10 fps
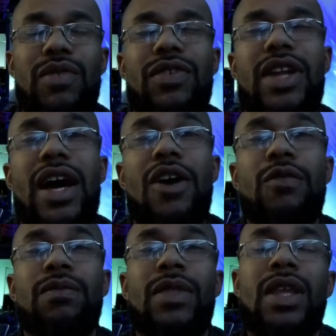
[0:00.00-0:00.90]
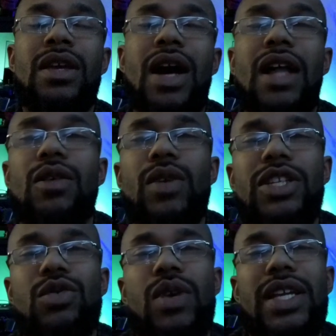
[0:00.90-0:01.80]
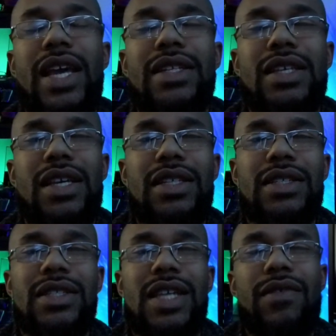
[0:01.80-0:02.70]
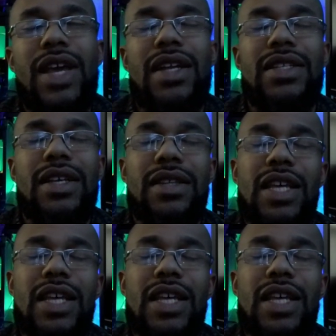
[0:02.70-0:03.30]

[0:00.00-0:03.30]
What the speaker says: But for now, Halloween 2018, 7 out of 10.